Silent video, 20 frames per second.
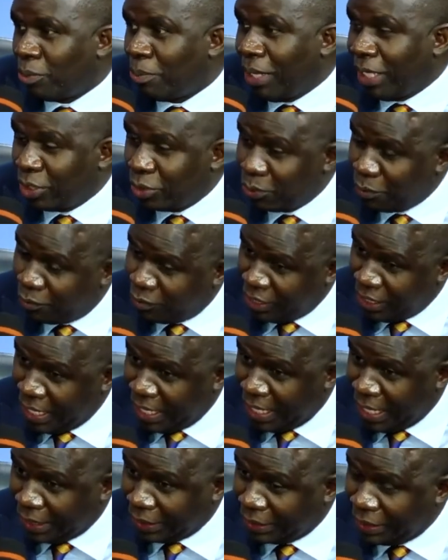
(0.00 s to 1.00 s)
But you've
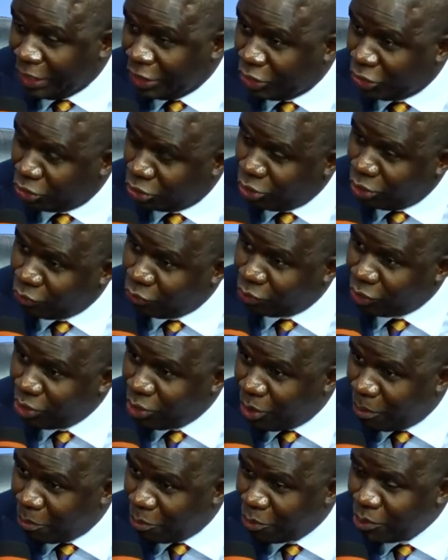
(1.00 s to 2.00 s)
realized it is not
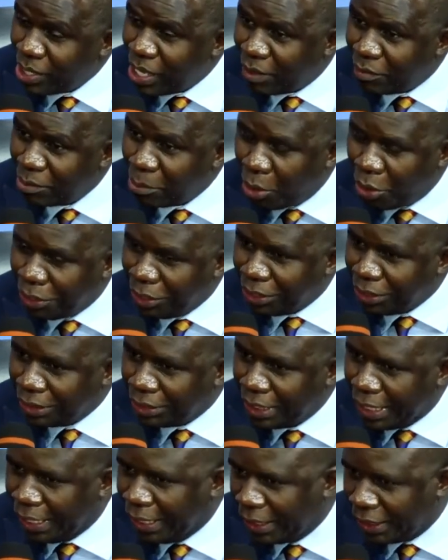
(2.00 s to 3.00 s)
freedom. We are more in
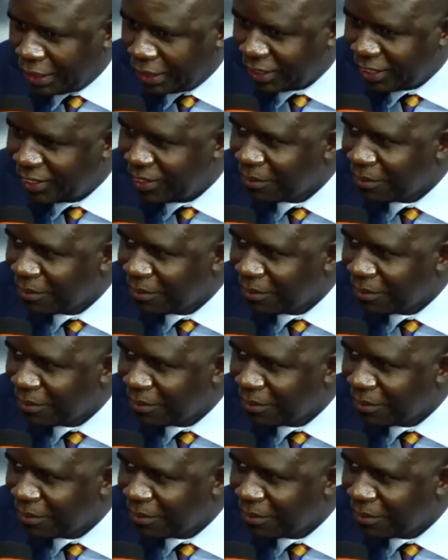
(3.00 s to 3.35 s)
jail.